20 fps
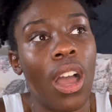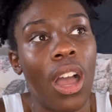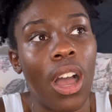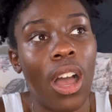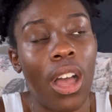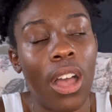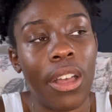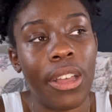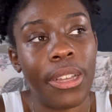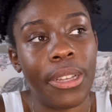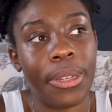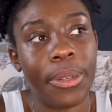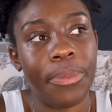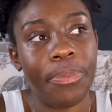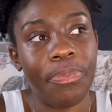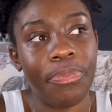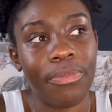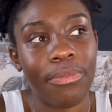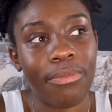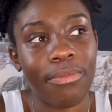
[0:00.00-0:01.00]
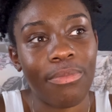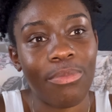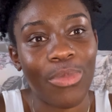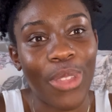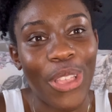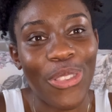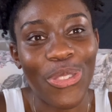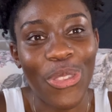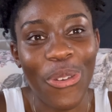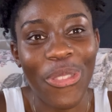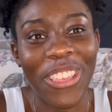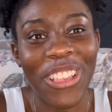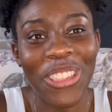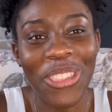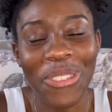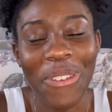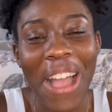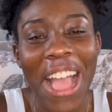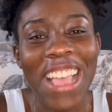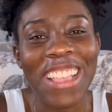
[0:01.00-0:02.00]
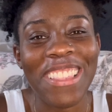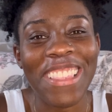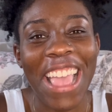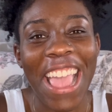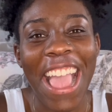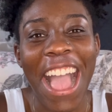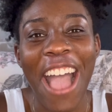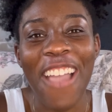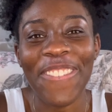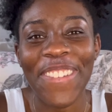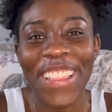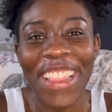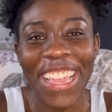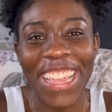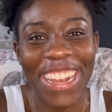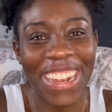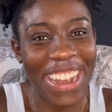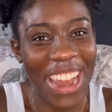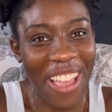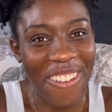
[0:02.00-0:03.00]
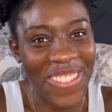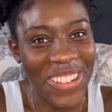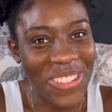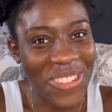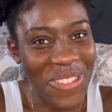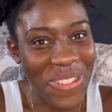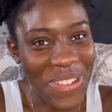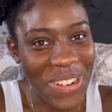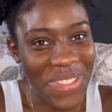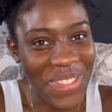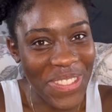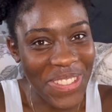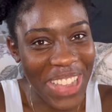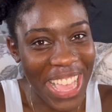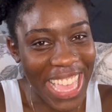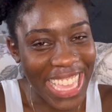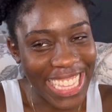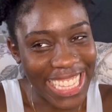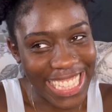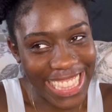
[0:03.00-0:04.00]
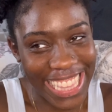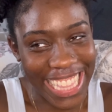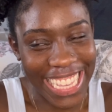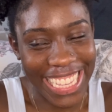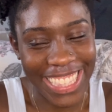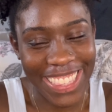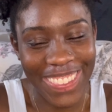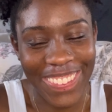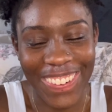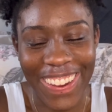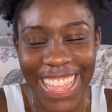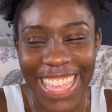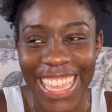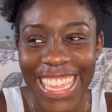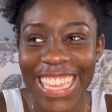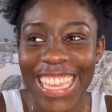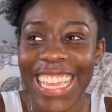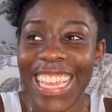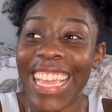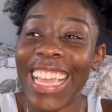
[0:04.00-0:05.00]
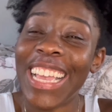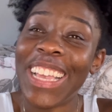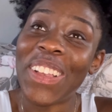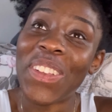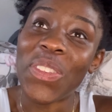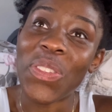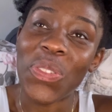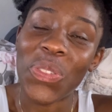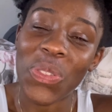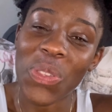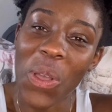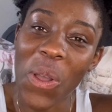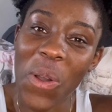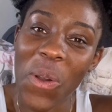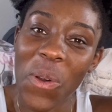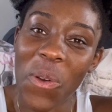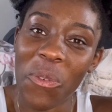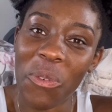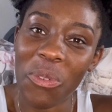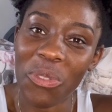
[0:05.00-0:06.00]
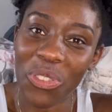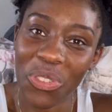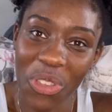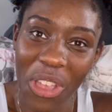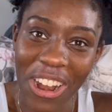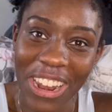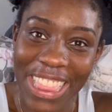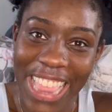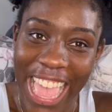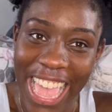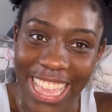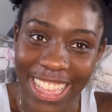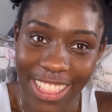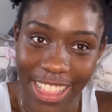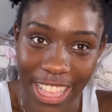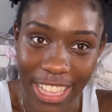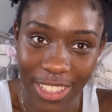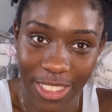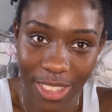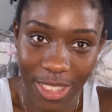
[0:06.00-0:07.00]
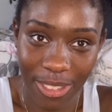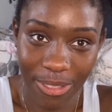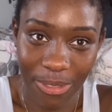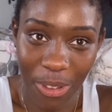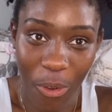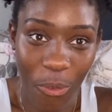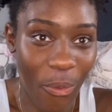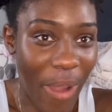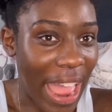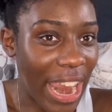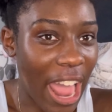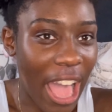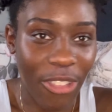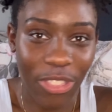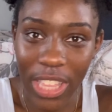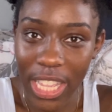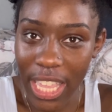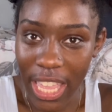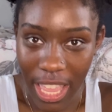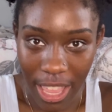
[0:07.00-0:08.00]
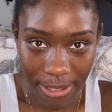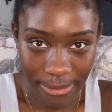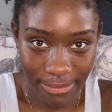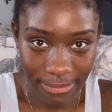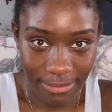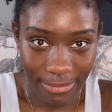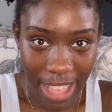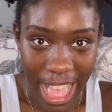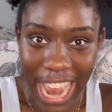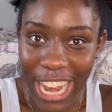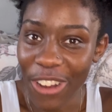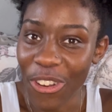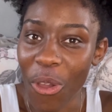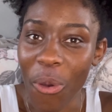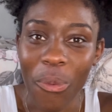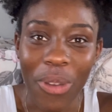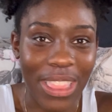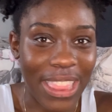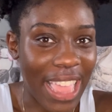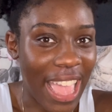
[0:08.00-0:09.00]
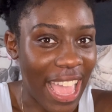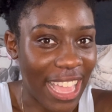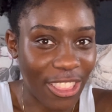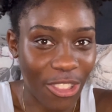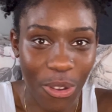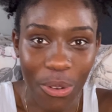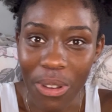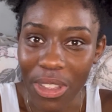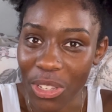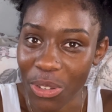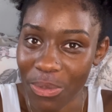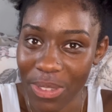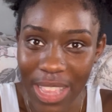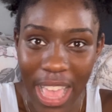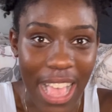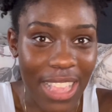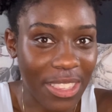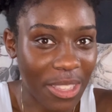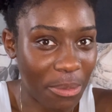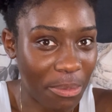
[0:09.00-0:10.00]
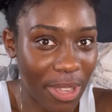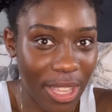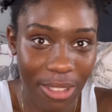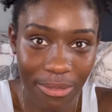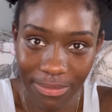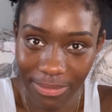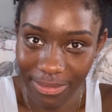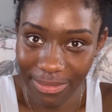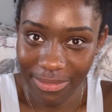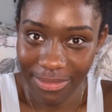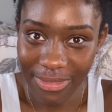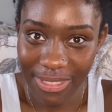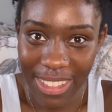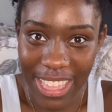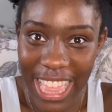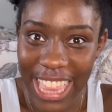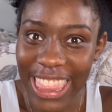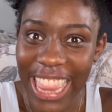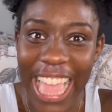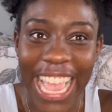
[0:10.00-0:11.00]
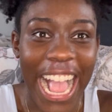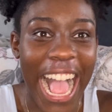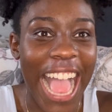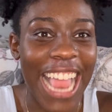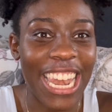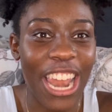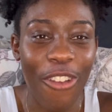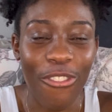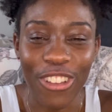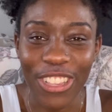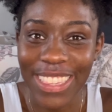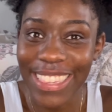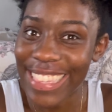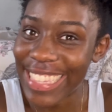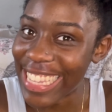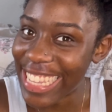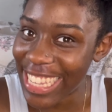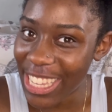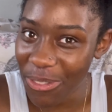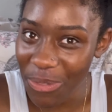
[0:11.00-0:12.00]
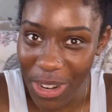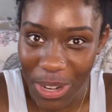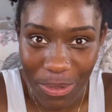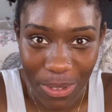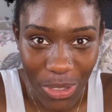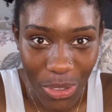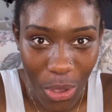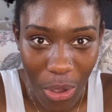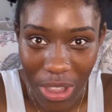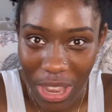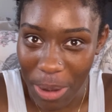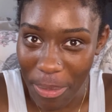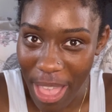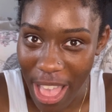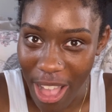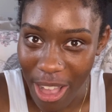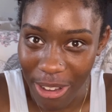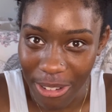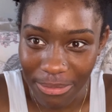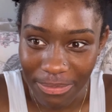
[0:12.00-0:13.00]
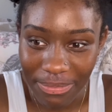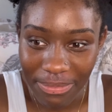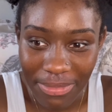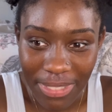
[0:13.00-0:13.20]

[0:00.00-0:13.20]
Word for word: Um, so this is why I say I feel like I didn't have a normal NCLEX, right? So started the NCLEX right out the gate. I didn't know what the heck the question was asking me. Like I never seen what it was talking about.